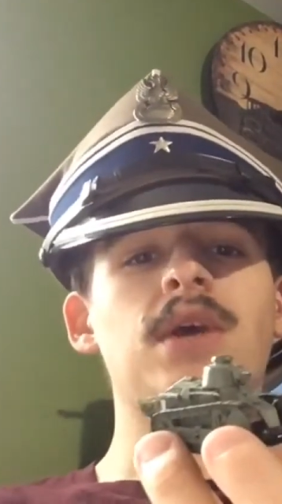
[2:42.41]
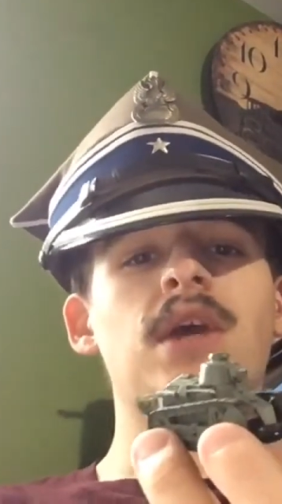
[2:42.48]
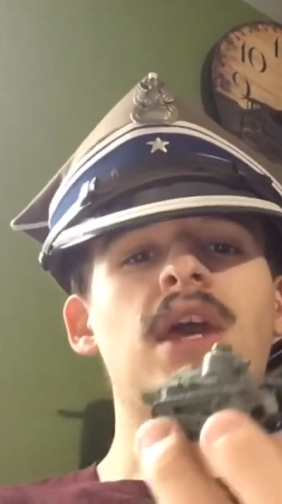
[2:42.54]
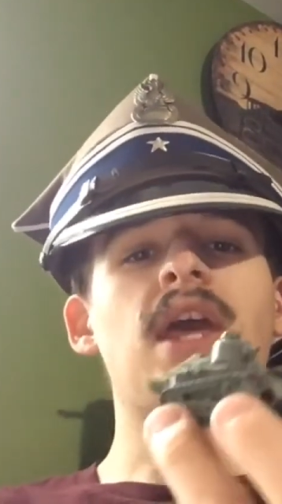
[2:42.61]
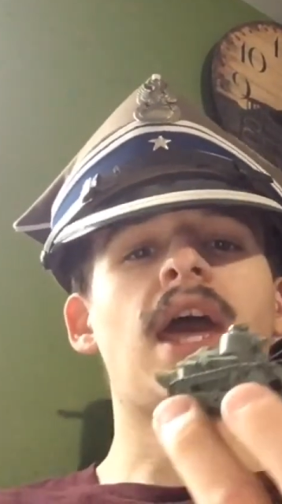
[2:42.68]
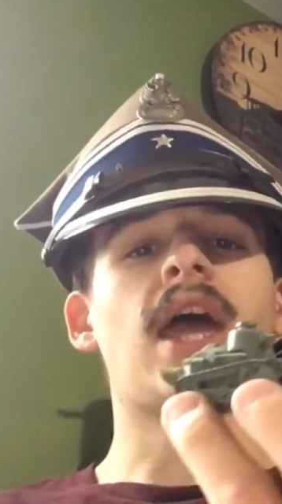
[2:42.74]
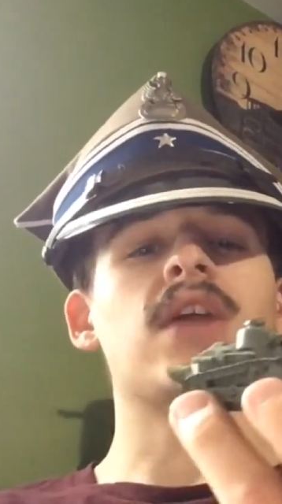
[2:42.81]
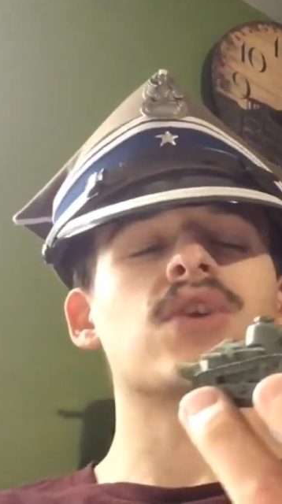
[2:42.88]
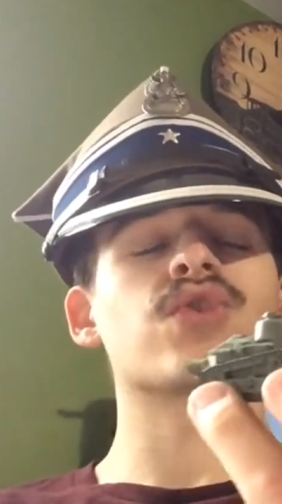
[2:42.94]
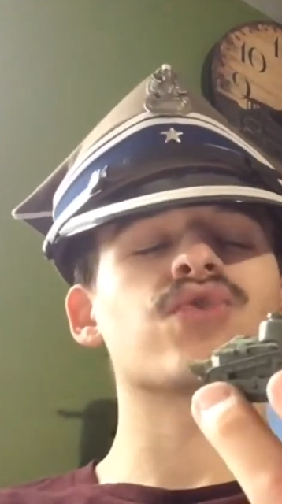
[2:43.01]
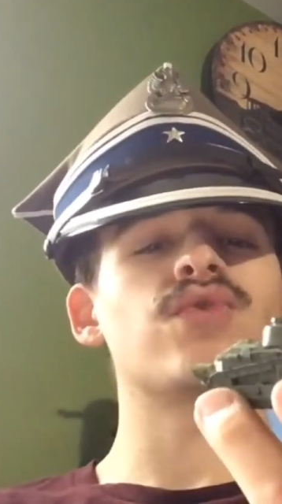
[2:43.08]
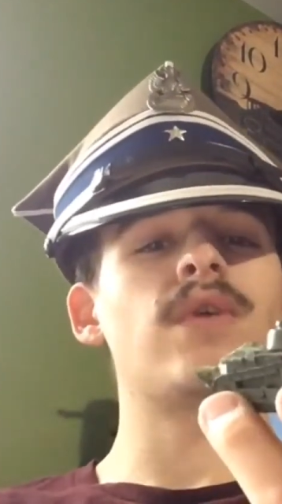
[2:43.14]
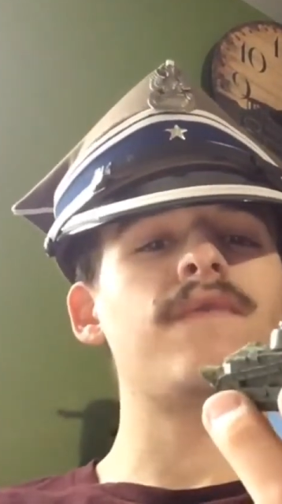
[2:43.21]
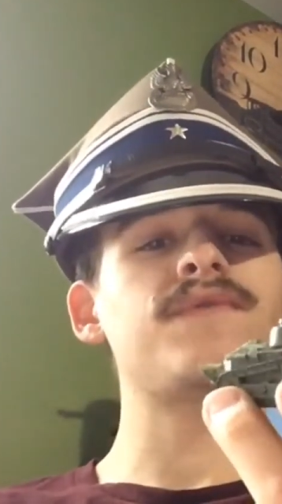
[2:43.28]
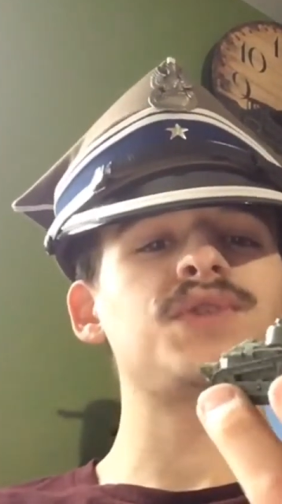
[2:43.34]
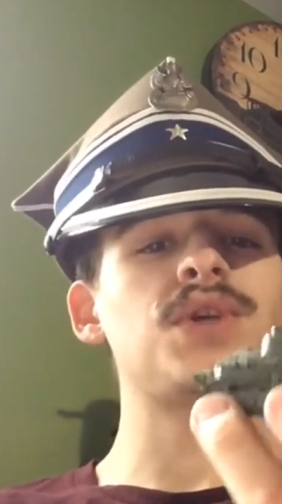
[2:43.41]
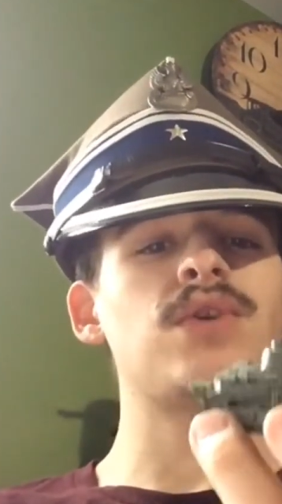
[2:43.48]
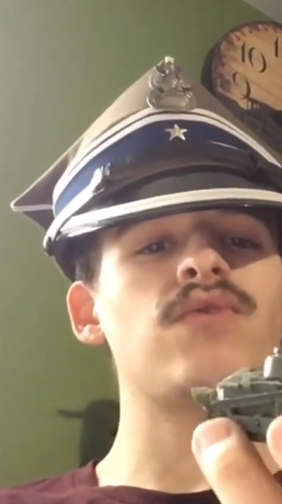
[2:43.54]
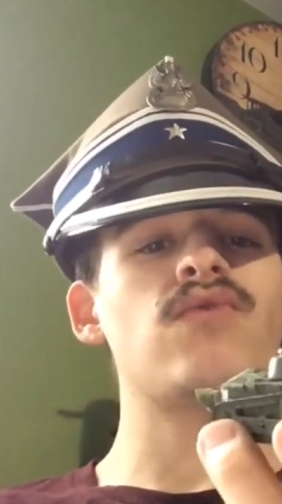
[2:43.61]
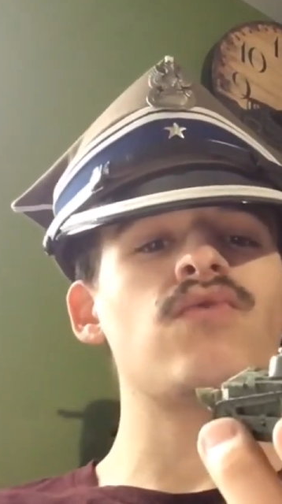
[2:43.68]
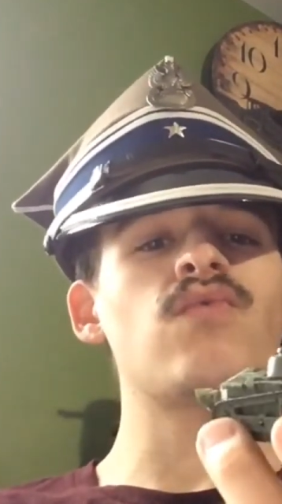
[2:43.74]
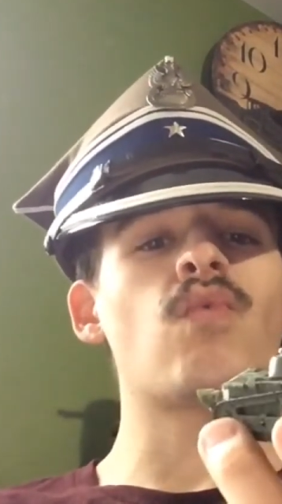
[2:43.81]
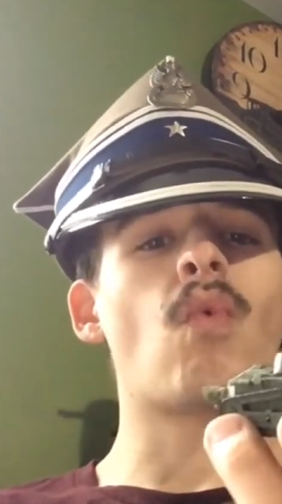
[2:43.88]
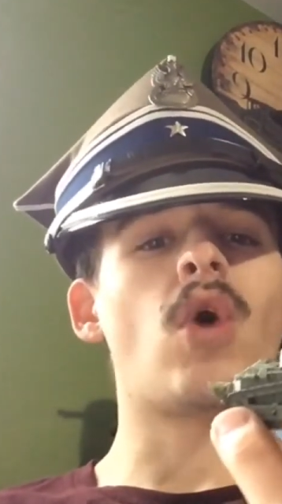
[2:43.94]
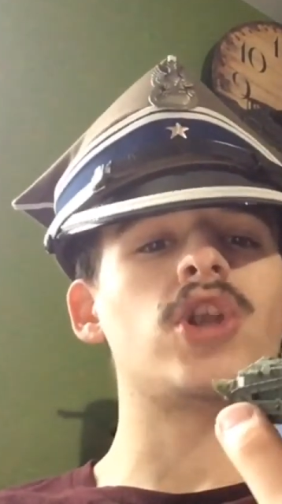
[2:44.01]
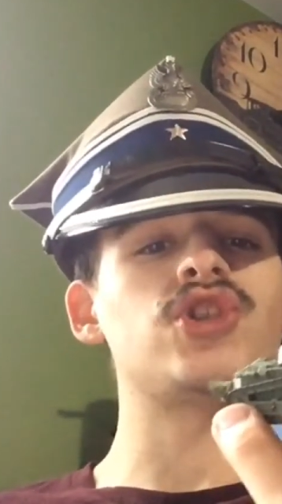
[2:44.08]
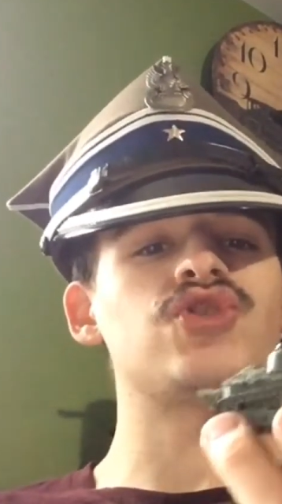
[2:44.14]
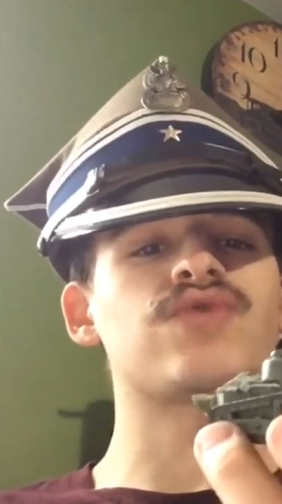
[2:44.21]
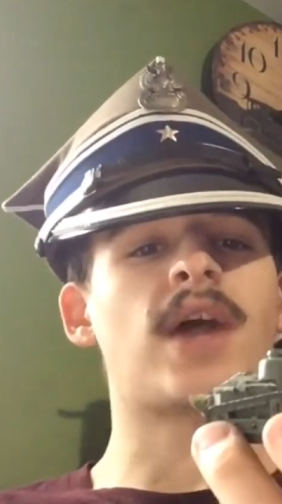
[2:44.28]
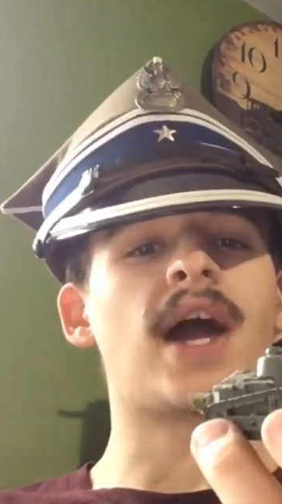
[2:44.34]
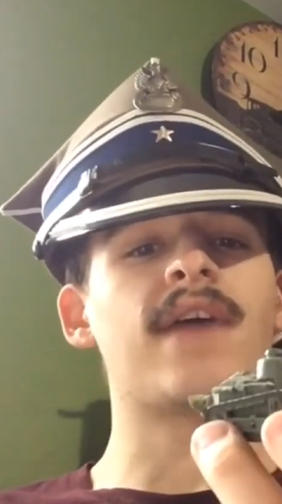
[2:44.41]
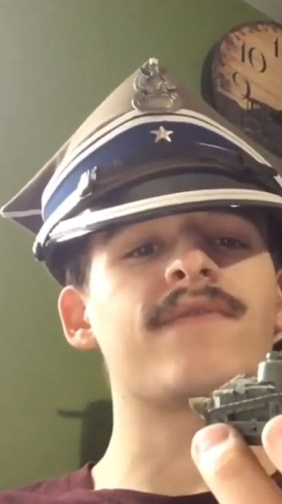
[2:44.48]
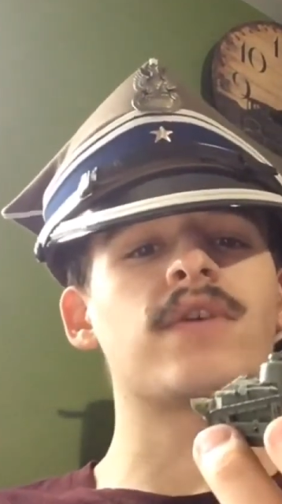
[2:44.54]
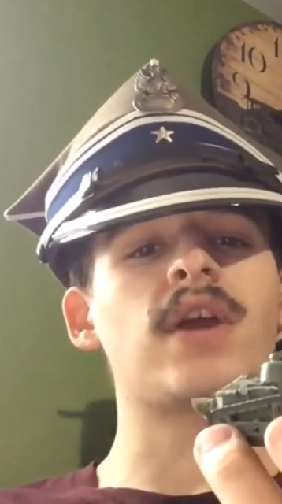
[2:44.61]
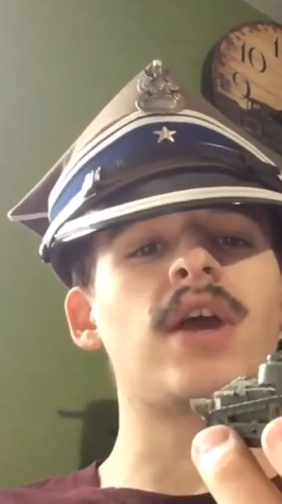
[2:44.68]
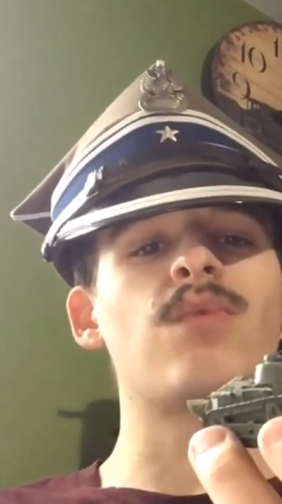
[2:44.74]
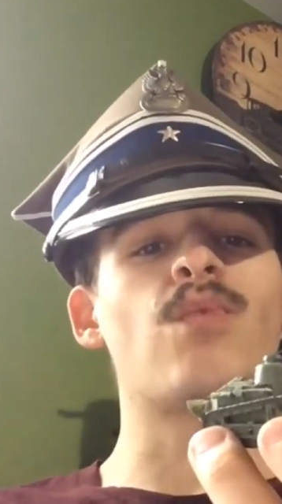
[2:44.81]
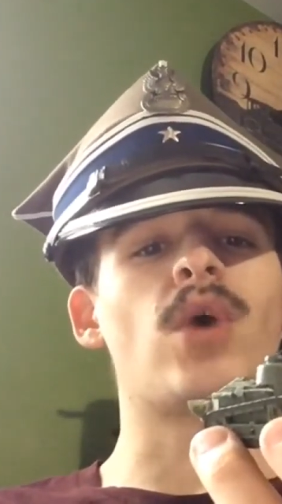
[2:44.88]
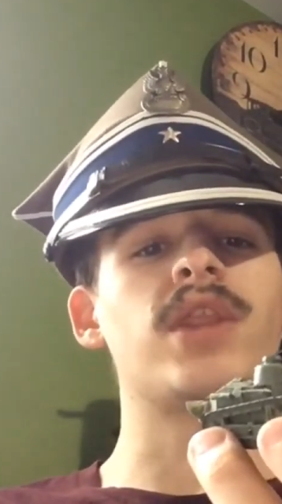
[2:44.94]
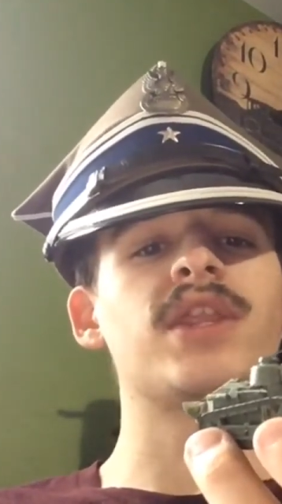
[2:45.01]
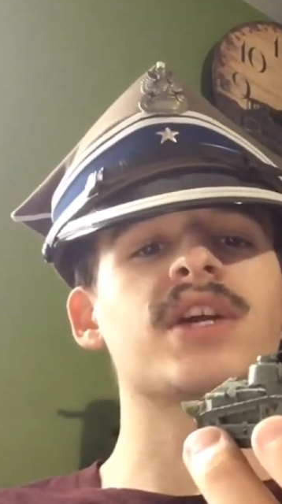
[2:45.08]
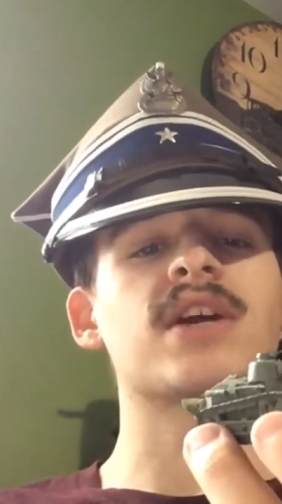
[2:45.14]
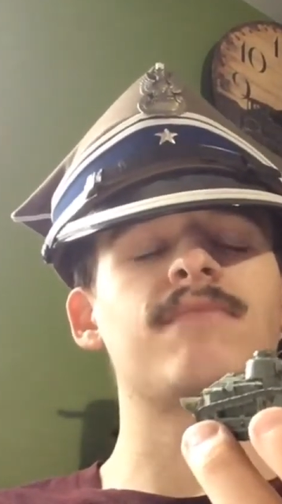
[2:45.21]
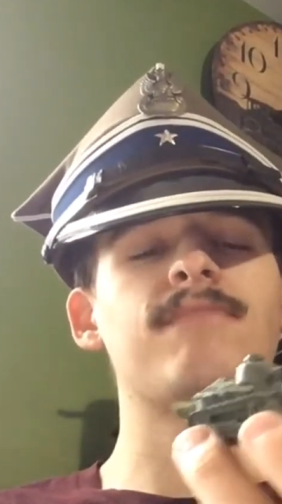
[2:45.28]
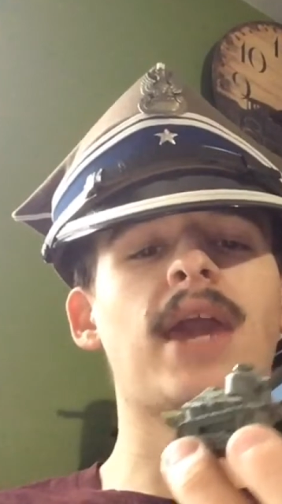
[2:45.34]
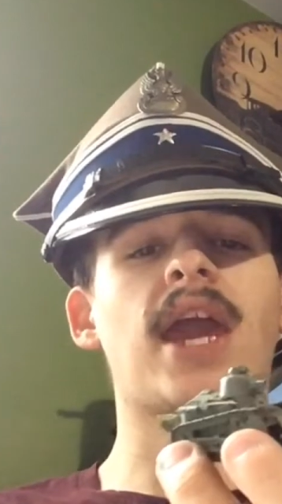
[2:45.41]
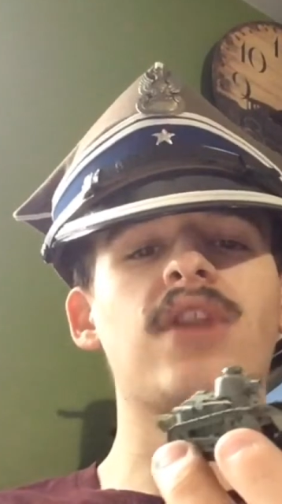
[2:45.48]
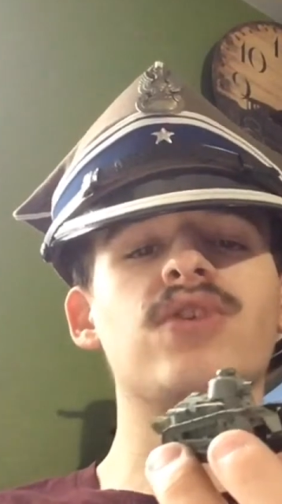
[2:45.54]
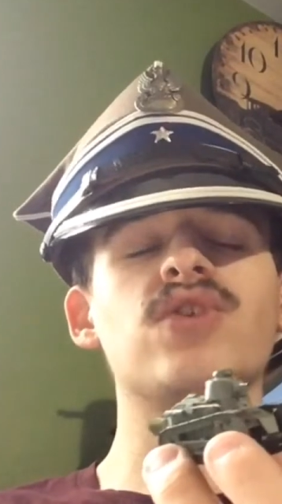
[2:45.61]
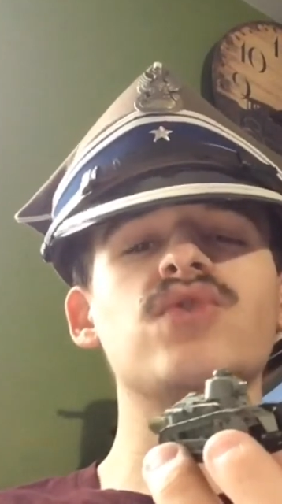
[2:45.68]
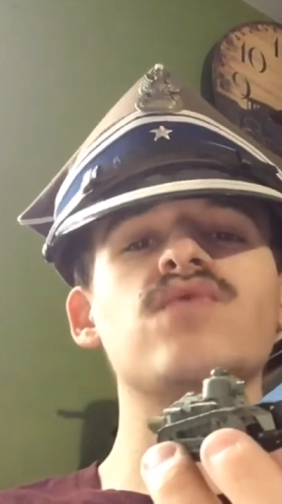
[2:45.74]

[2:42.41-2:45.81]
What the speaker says: It had a crew of 2, 1 driver and 1 the commander,